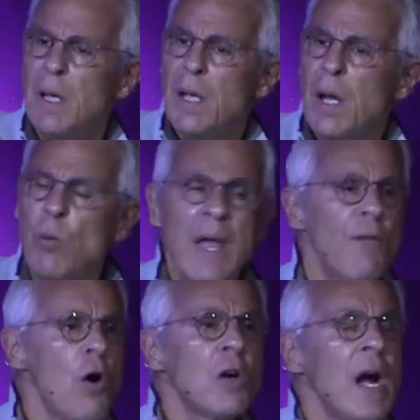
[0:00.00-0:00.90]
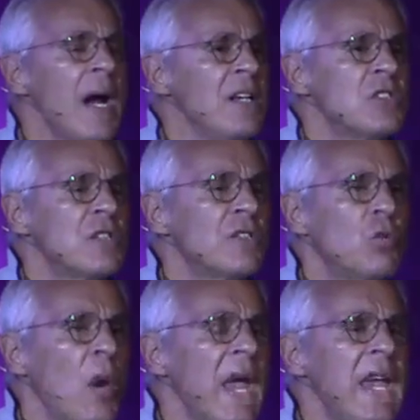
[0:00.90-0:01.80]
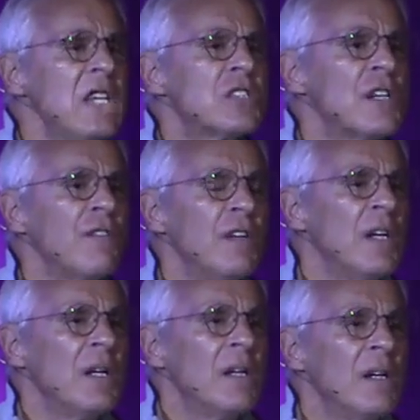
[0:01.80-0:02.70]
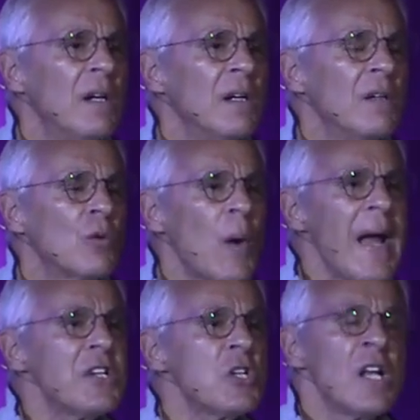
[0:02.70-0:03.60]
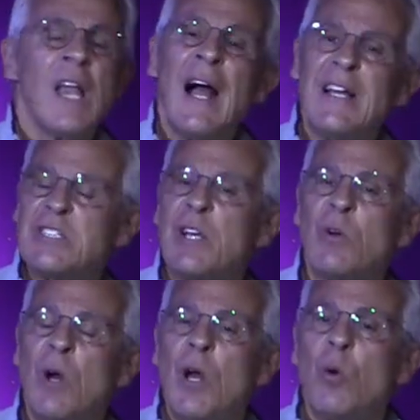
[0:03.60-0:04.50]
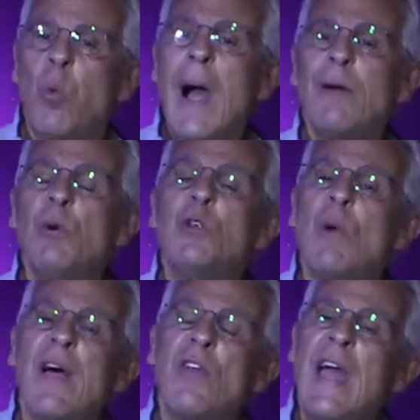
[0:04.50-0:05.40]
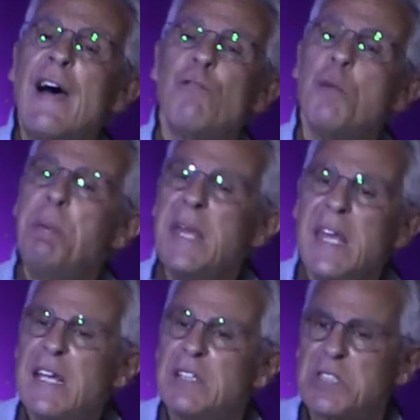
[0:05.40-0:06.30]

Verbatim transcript: And we have all kinds of ways of rationalizing why we'd rather have the pigs.